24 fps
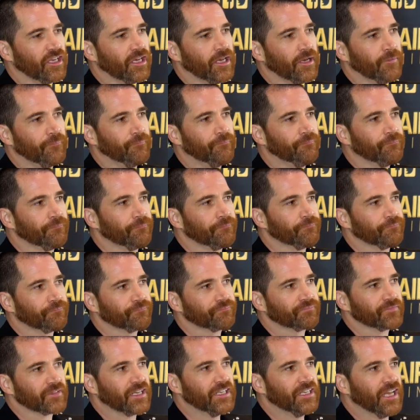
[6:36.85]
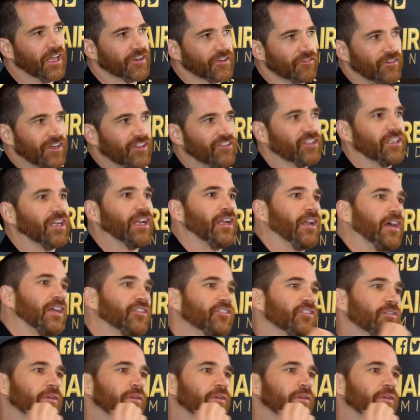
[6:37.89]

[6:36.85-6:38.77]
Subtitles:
another reason I like